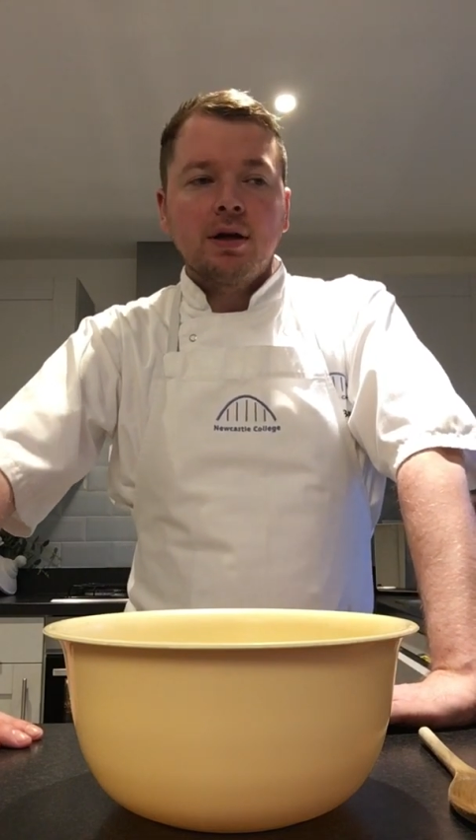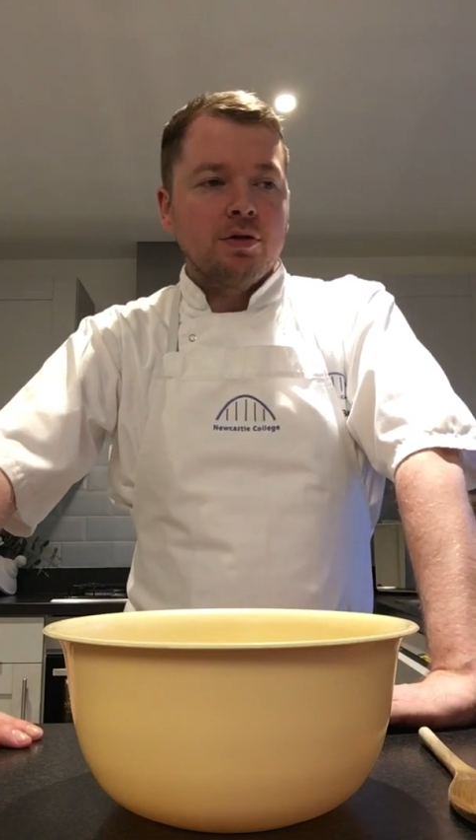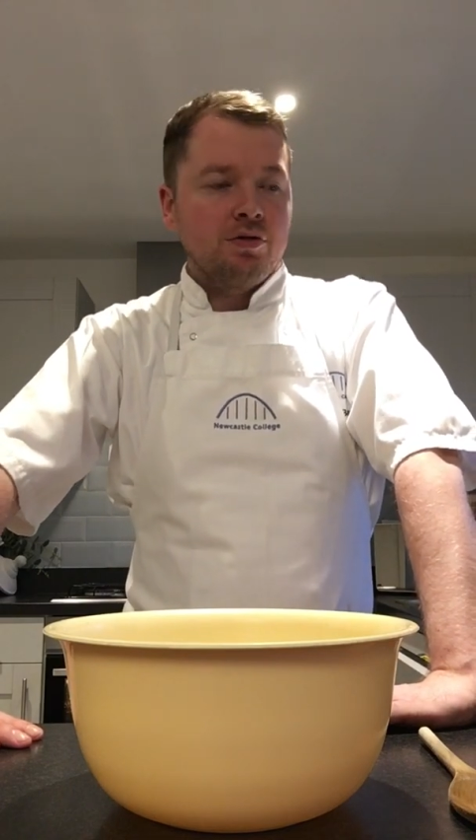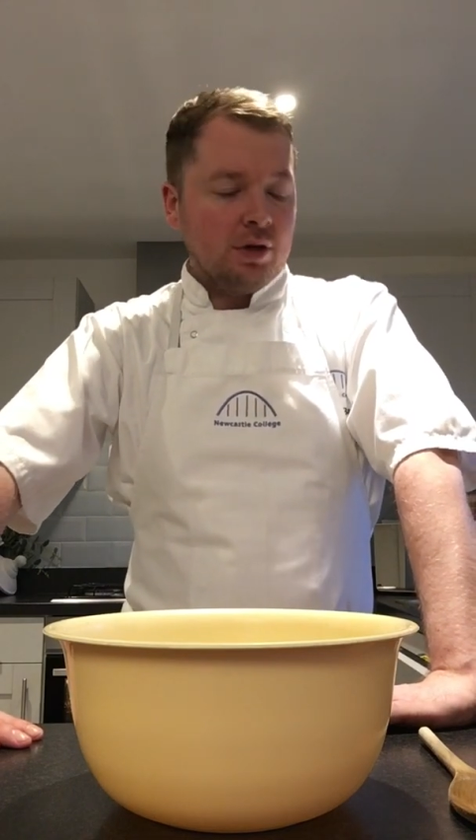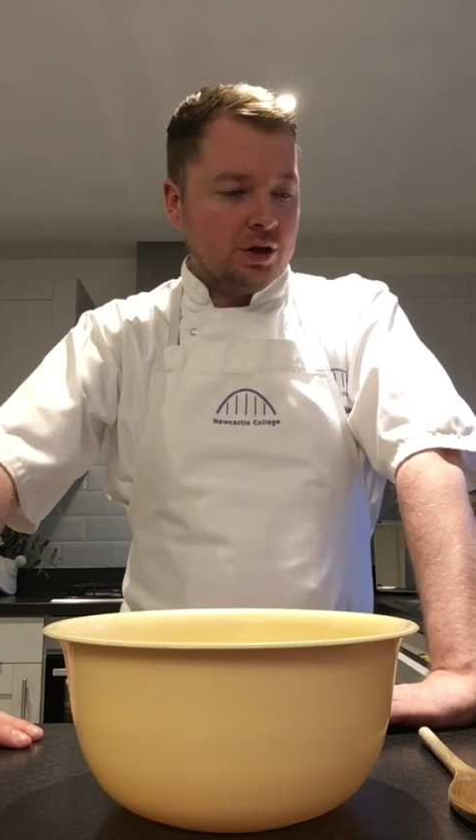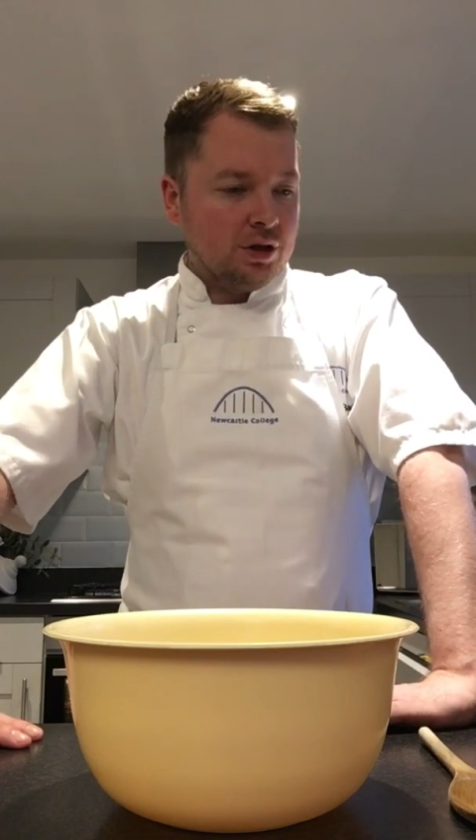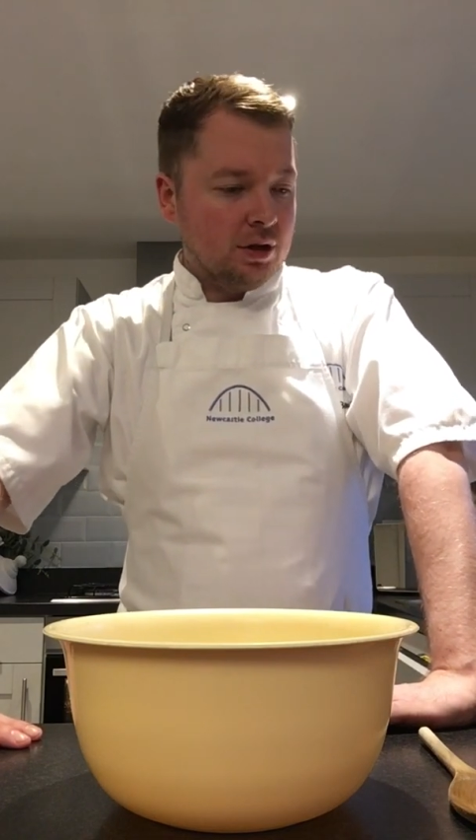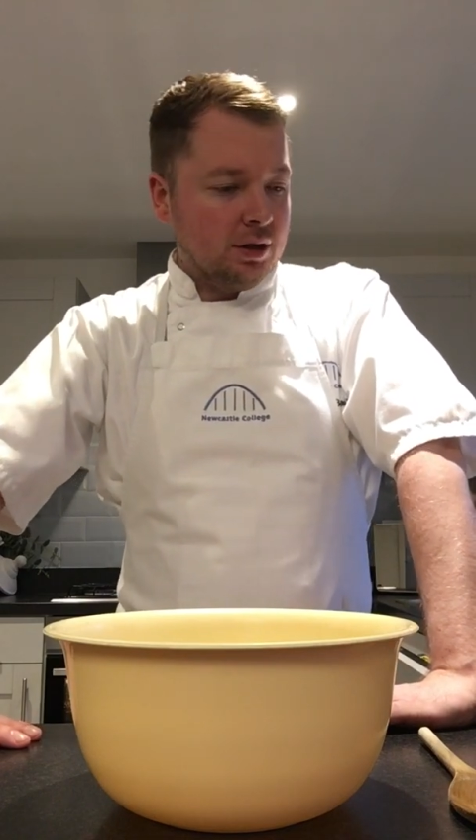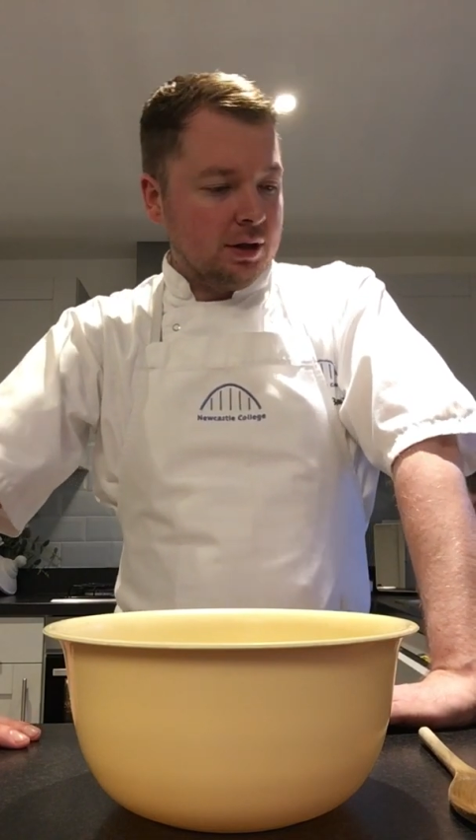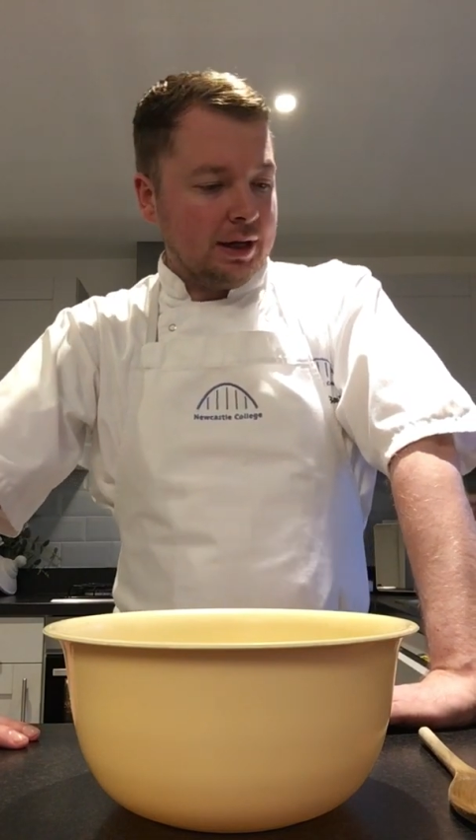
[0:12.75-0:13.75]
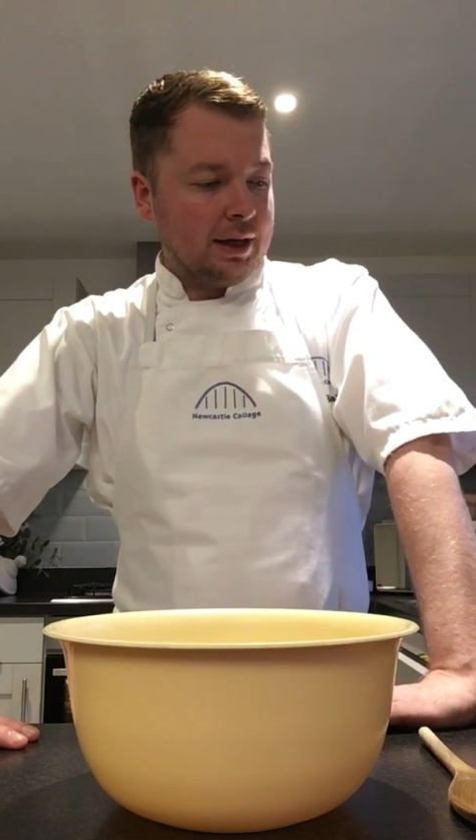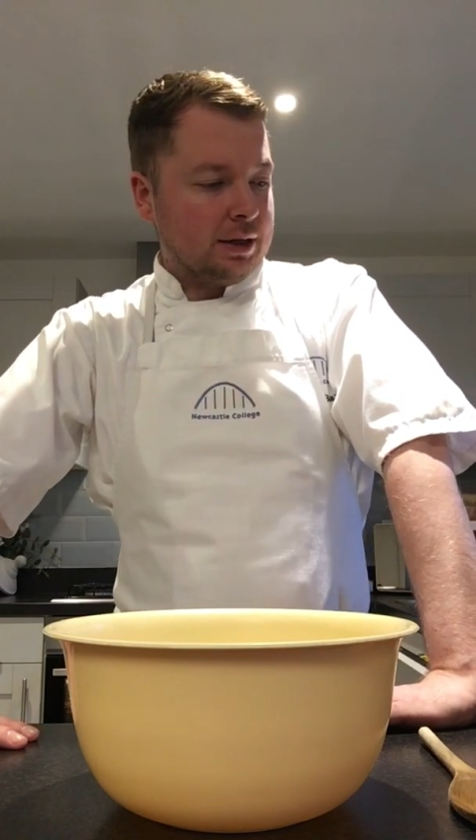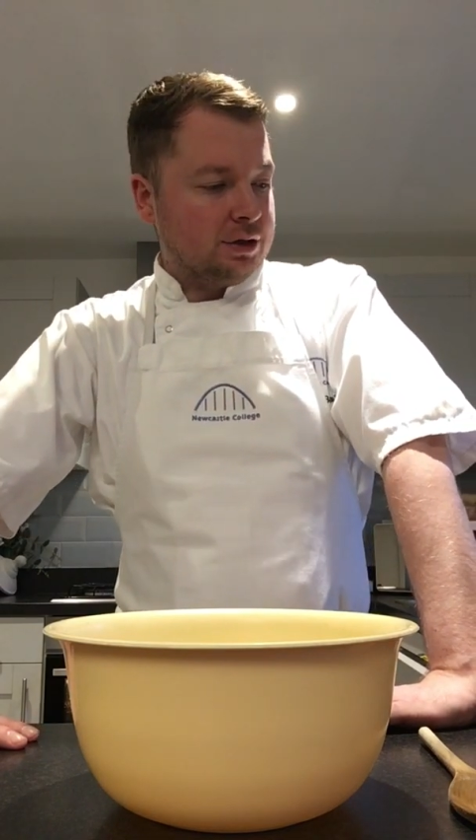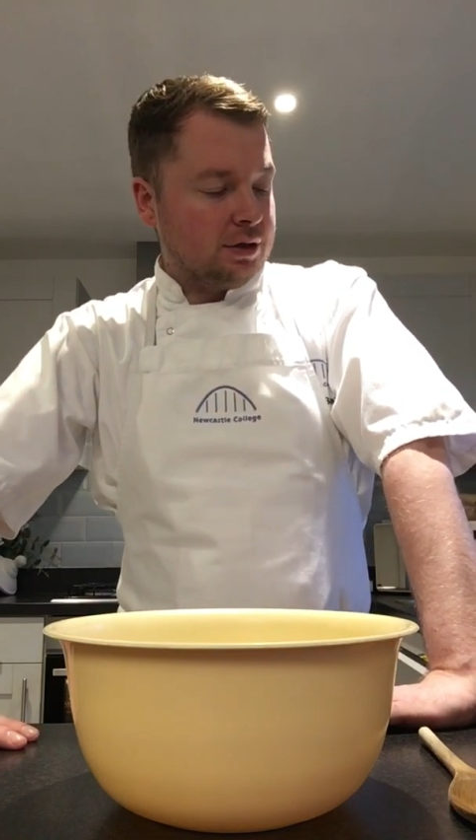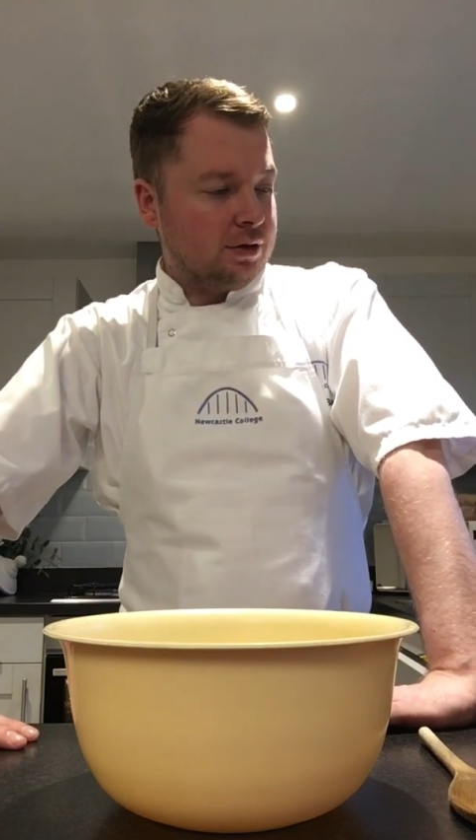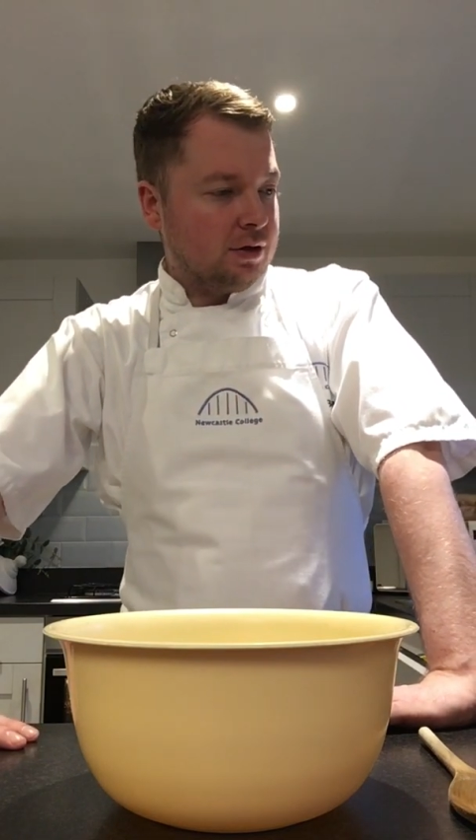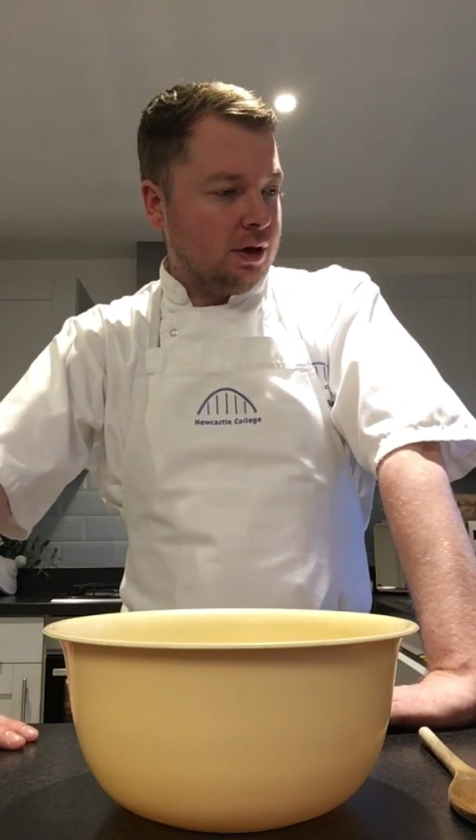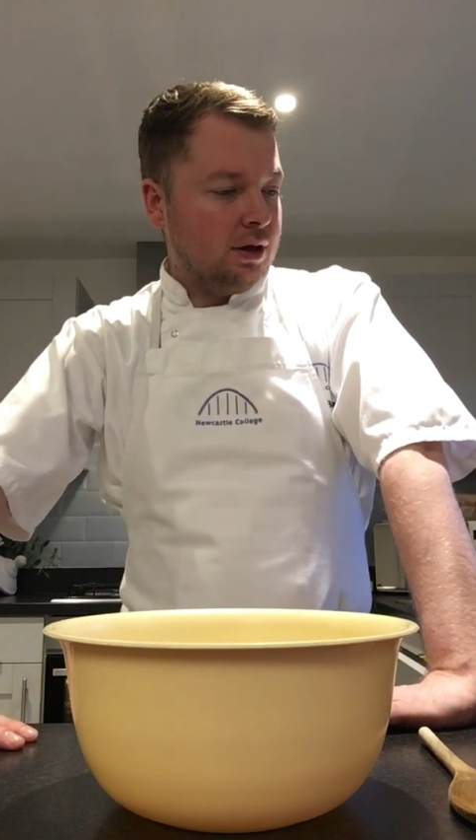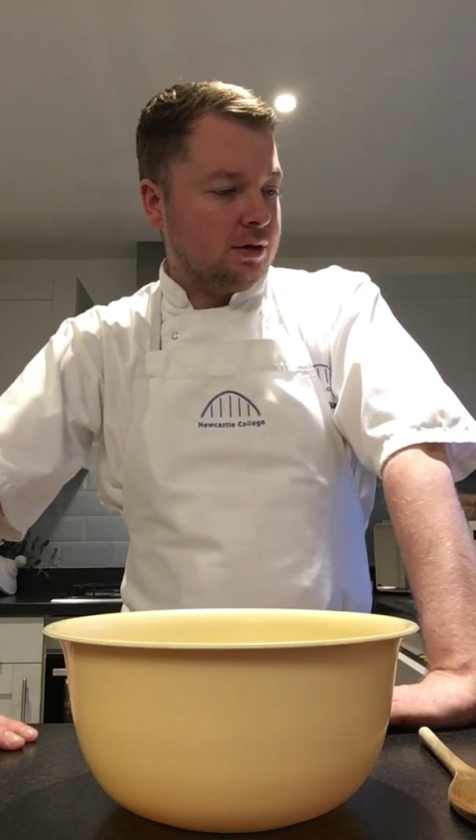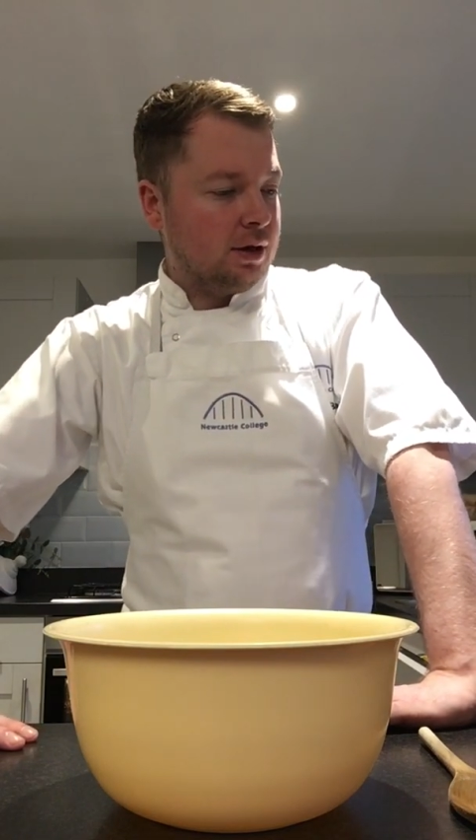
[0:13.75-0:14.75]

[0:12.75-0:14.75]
a traditional English dessert.